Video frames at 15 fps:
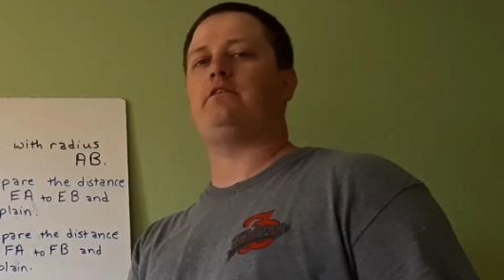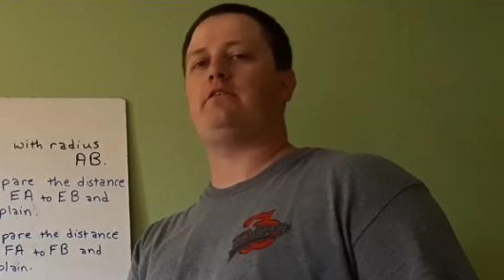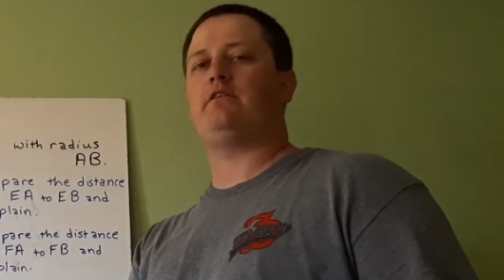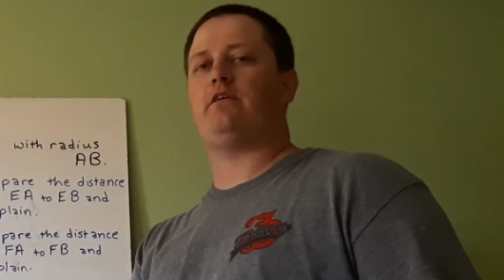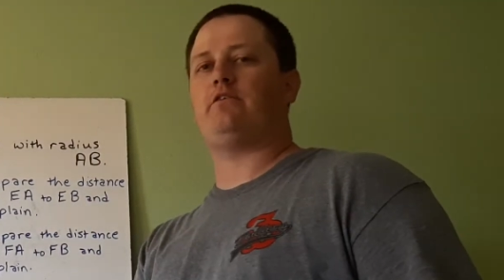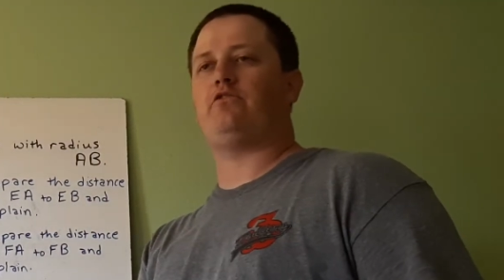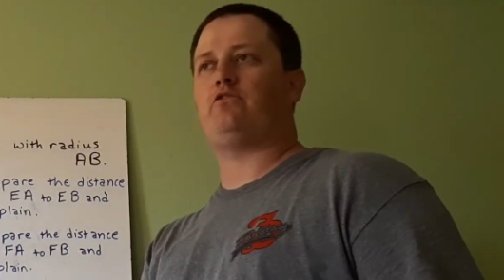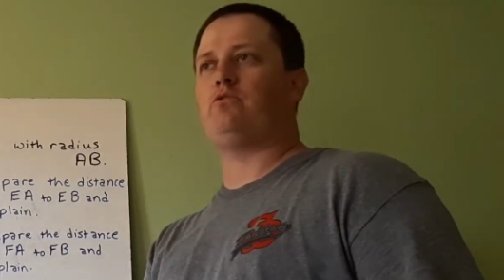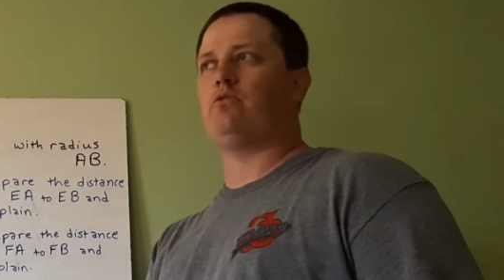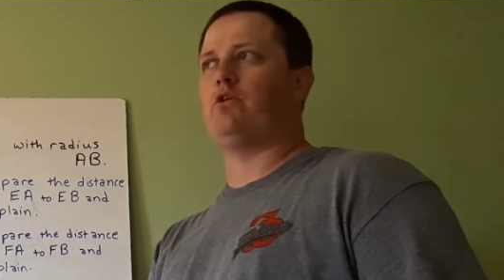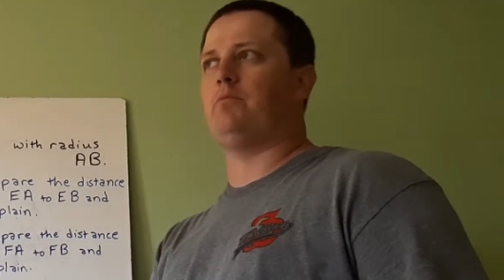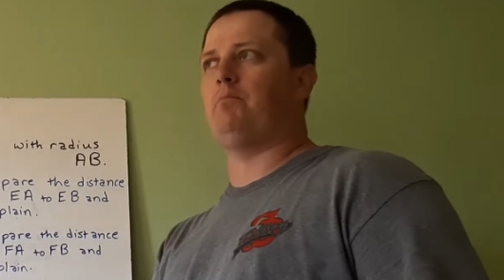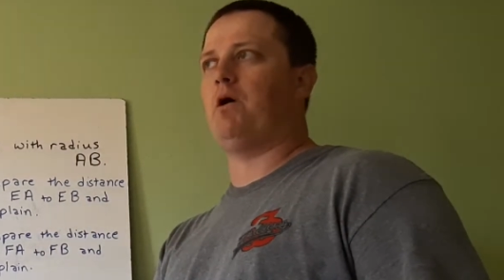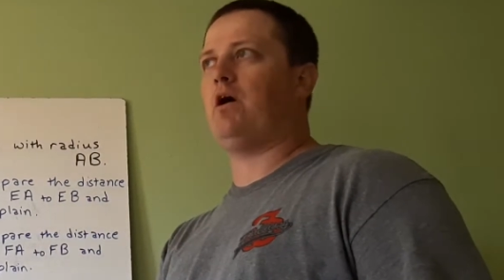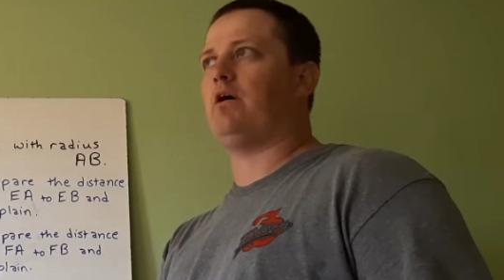to school
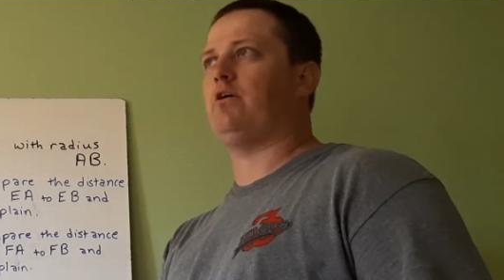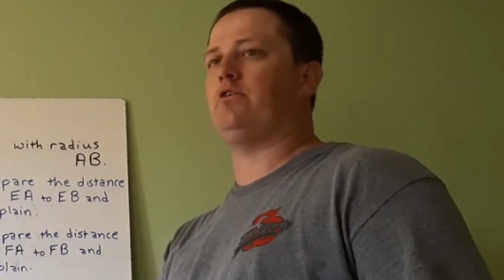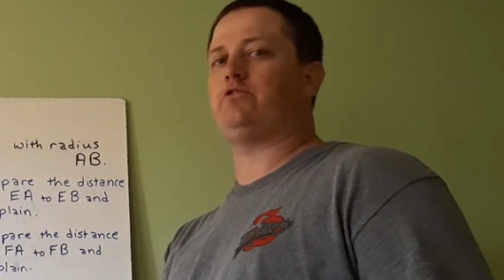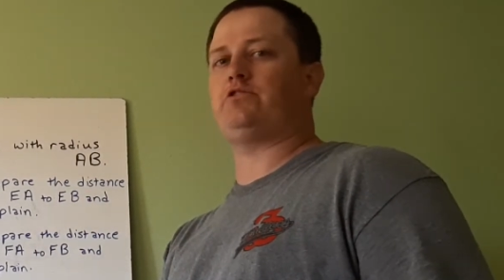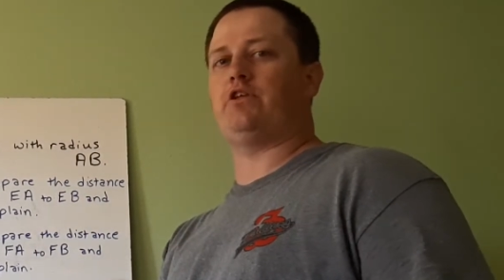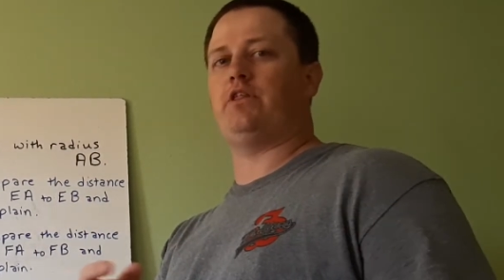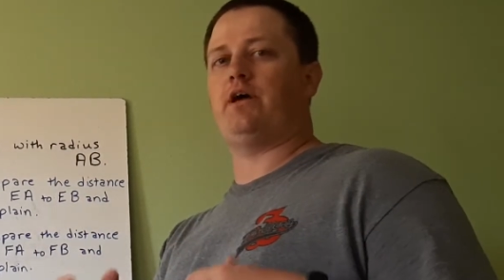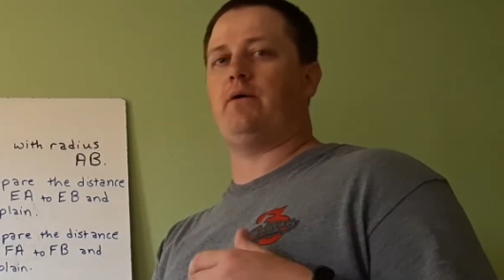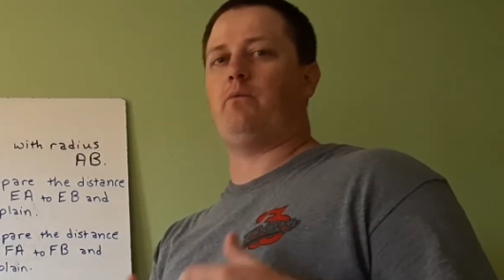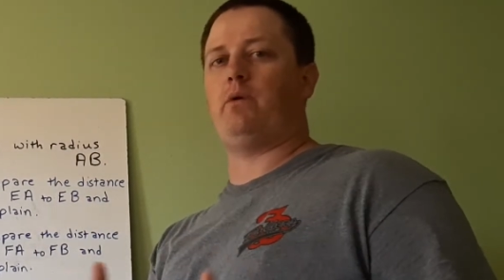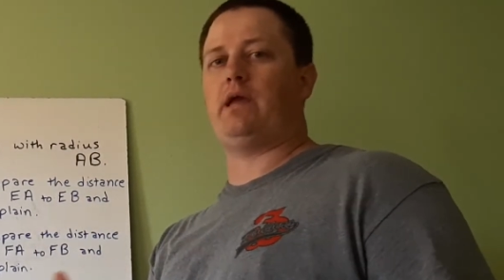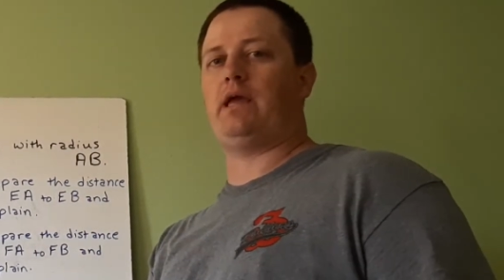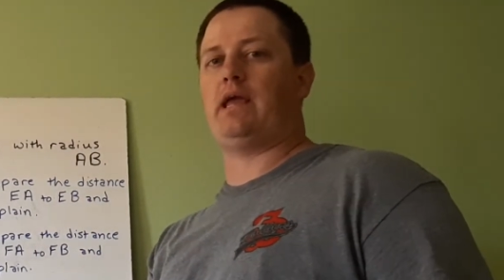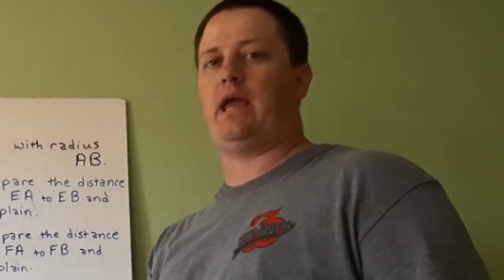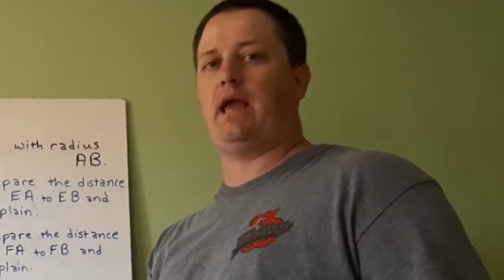tomorrow so that we
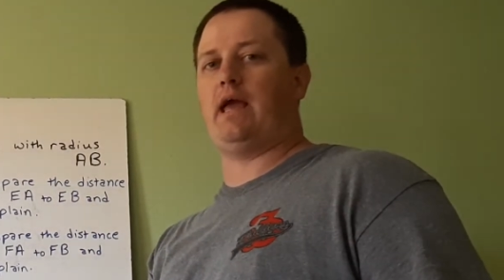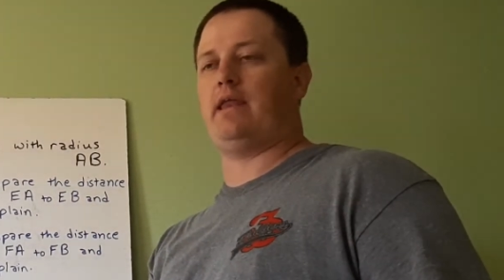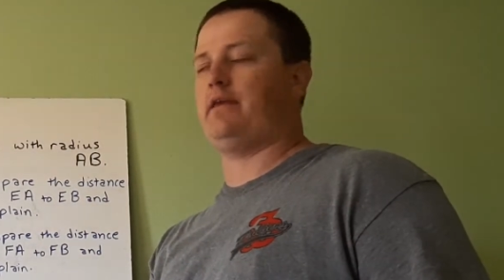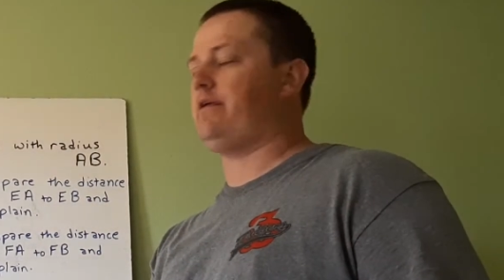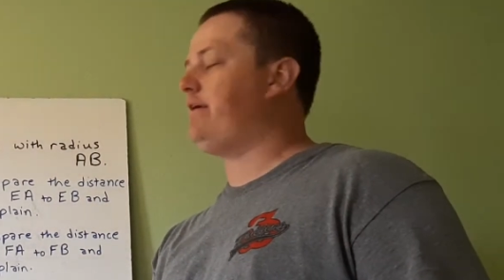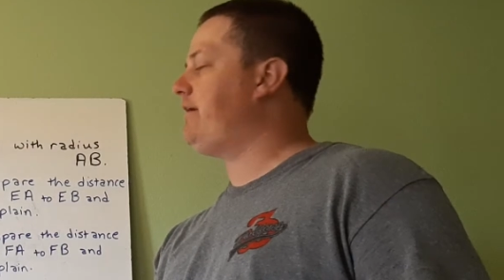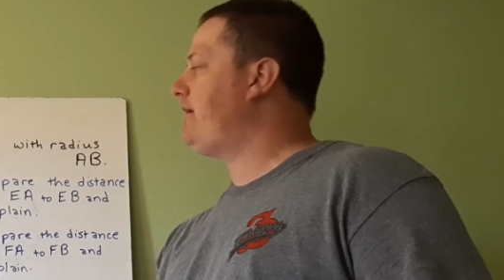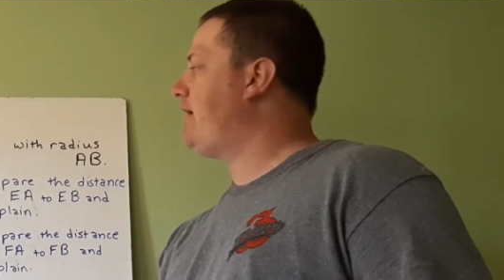can